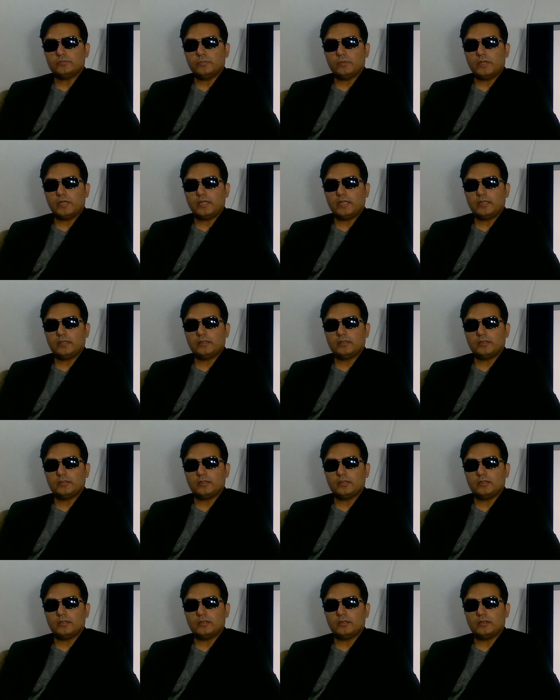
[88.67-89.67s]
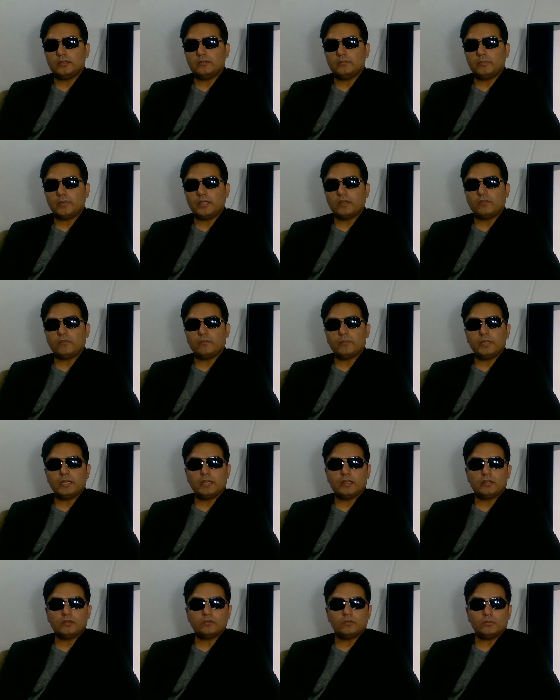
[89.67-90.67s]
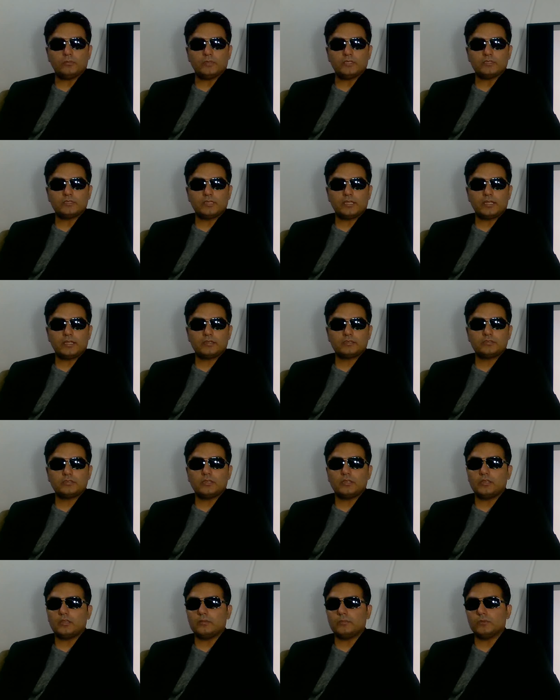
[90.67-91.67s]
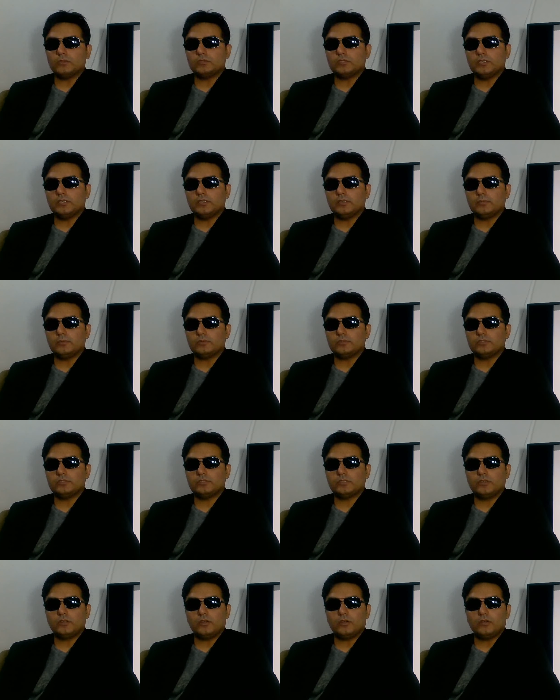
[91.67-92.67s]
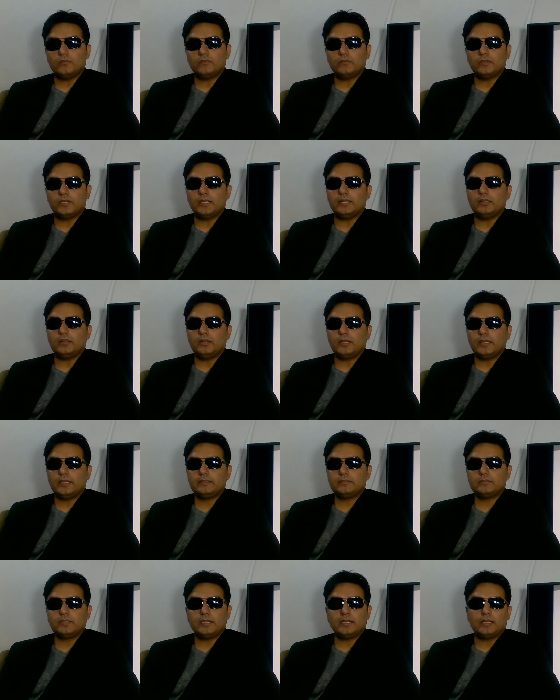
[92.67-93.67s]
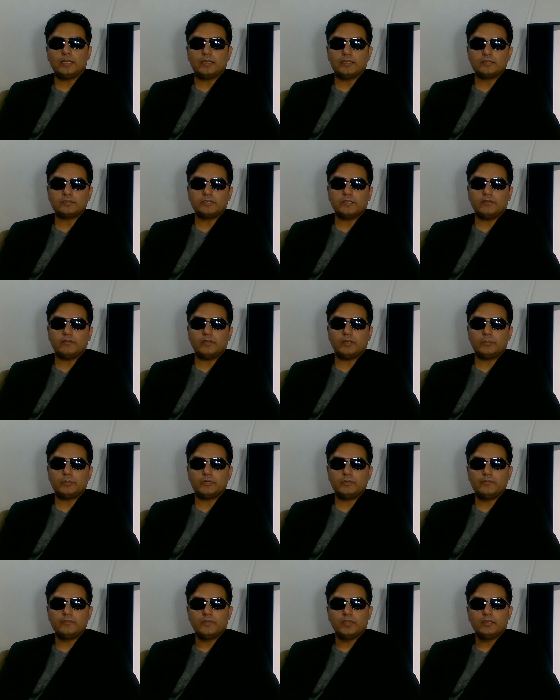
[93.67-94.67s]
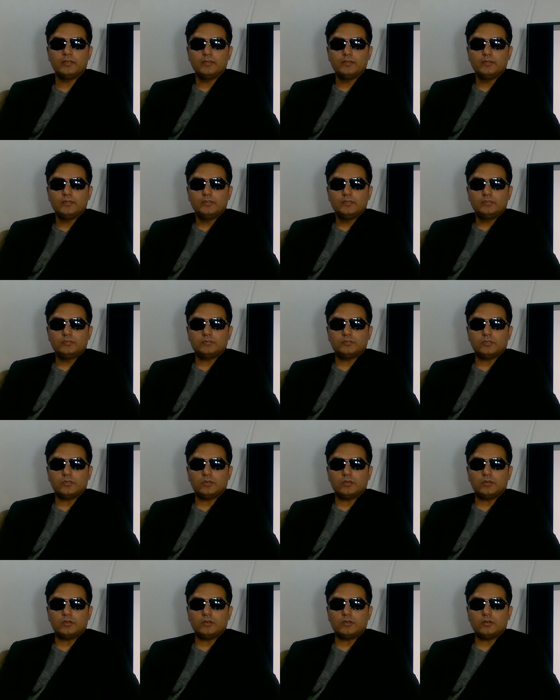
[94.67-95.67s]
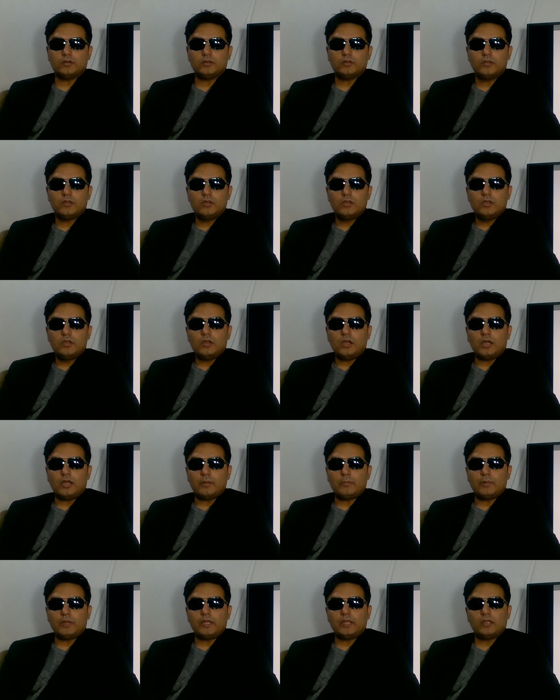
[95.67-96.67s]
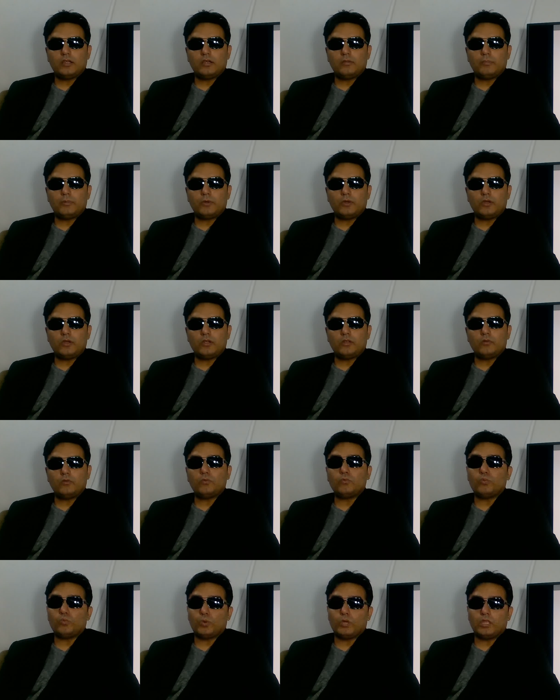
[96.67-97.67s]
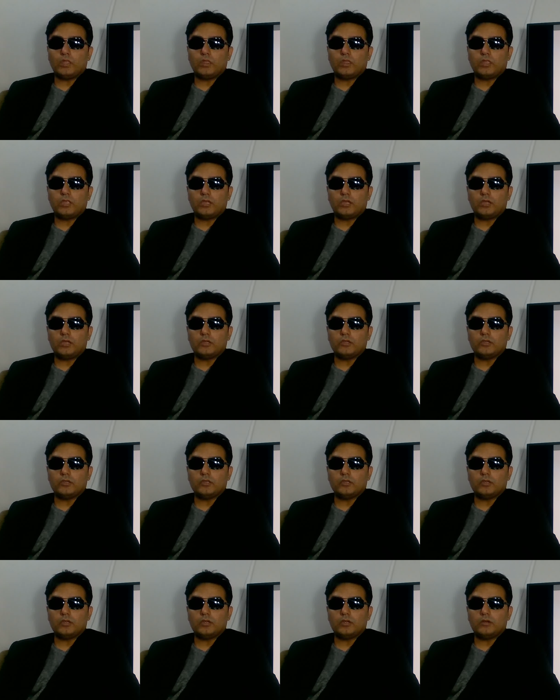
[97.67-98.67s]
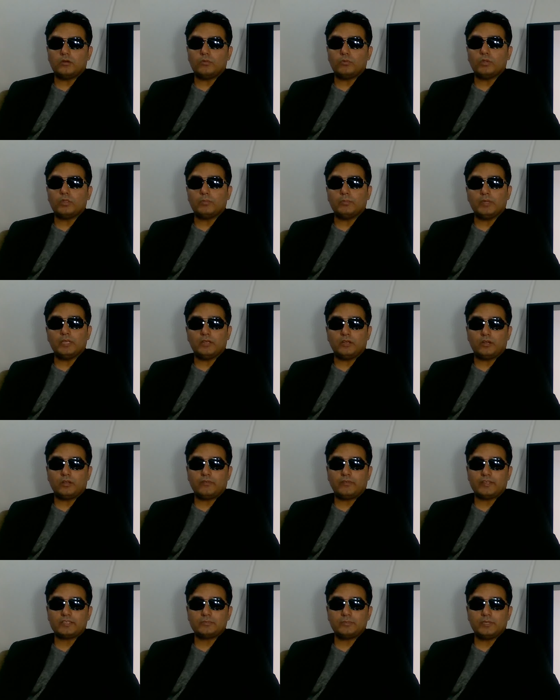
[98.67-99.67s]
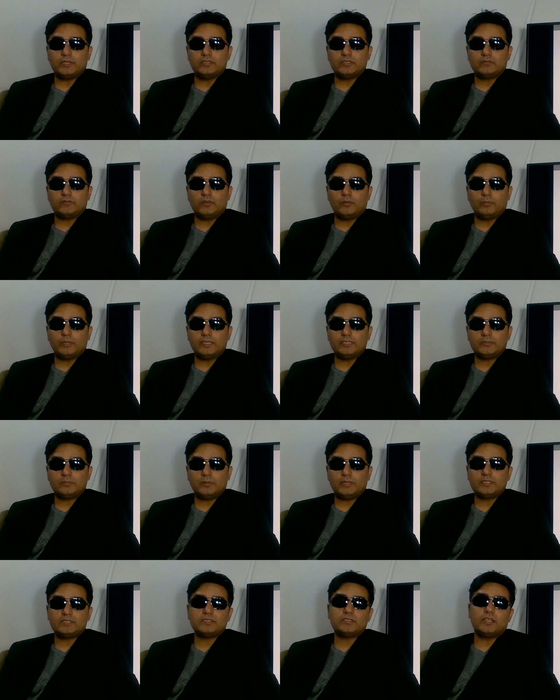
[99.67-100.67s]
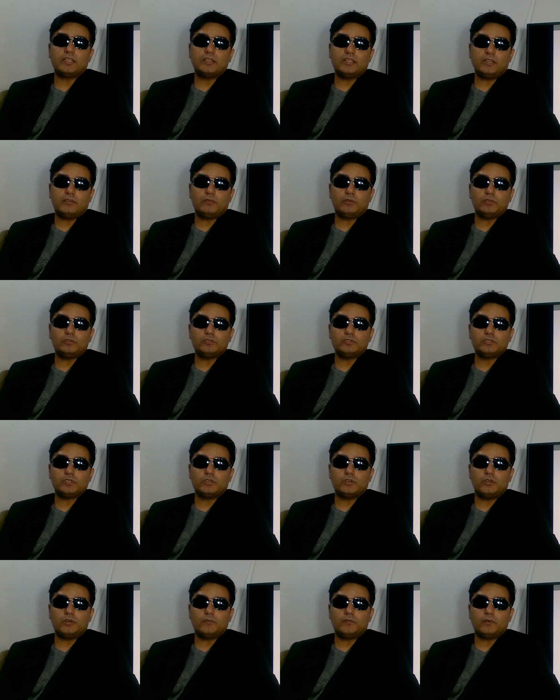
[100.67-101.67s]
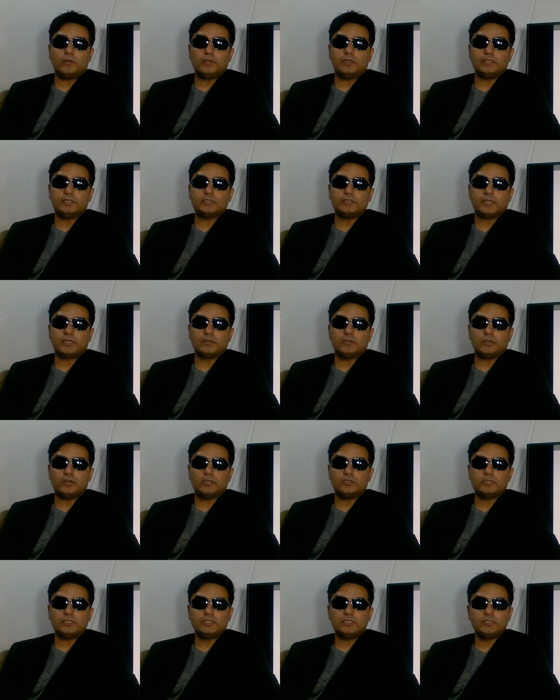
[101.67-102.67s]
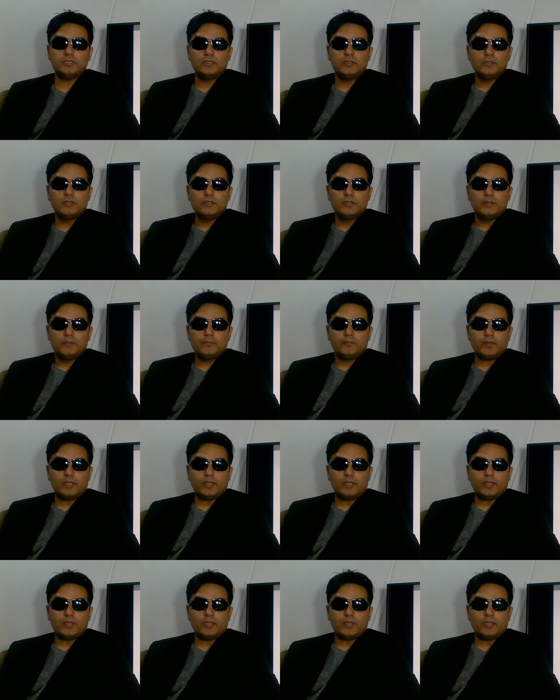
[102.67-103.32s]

Deutsche Bank, Bank of America, Goldman Sachs, mostly in the position of analytics developer. So I bring upon with me a lot of experience from these places and the evolution of all these technologies.